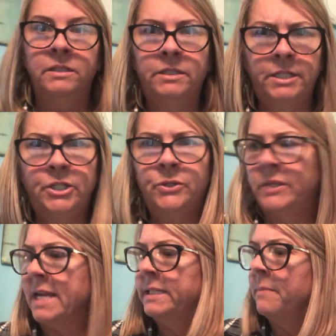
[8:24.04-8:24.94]
Did you
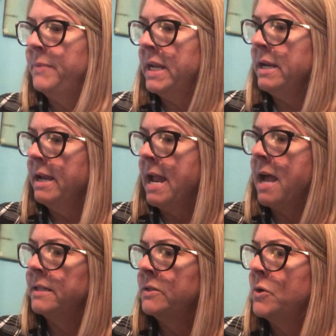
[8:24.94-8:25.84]
say something?
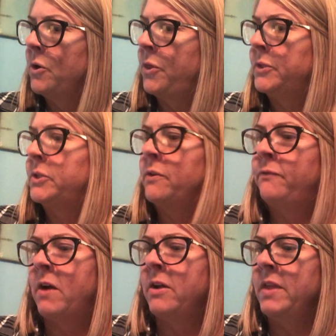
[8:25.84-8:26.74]
Asked Nurse
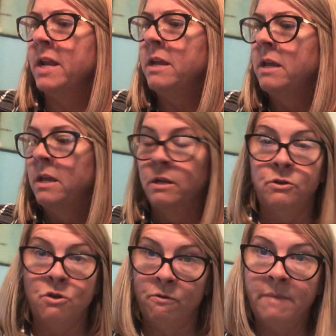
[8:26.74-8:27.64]
Farthing.
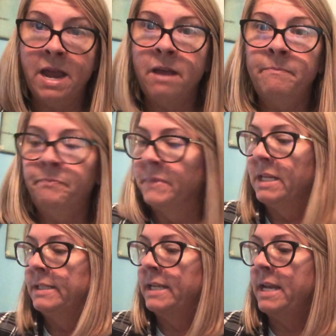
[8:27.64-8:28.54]
No, ma'am,
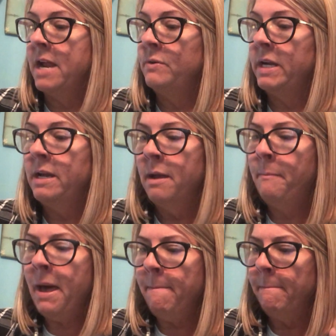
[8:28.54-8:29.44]
said Henry.
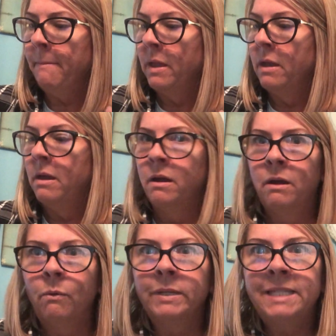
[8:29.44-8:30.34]
Pop!
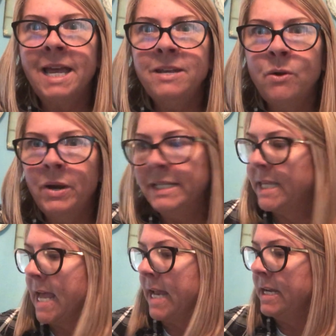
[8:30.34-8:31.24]
What's that noise
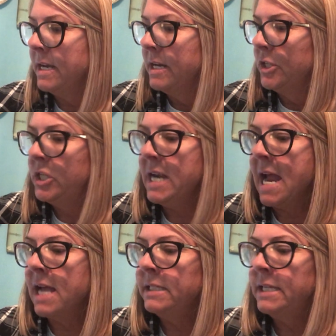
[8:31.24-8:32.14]
then? She
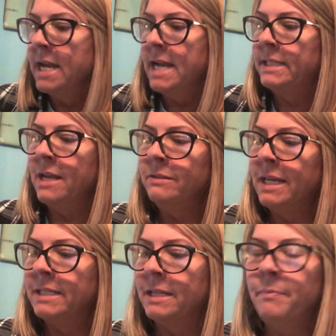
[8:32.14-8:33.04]
asked. It sounds
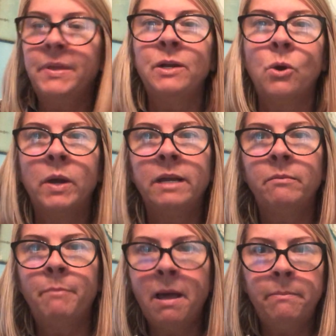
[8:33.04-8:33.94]
like something going
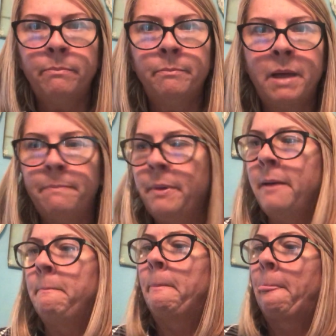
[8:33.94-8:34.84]
pop, pop,
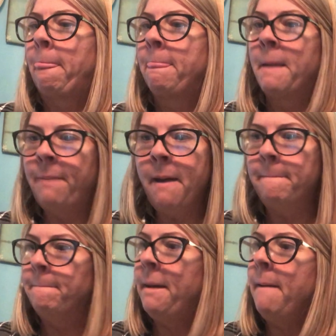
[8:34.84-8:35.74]
pop,
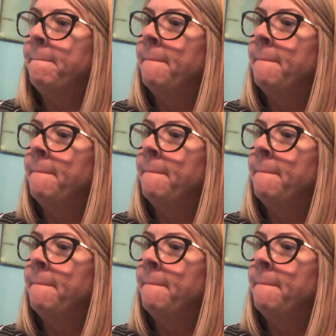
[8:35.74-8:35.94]
pop, pop.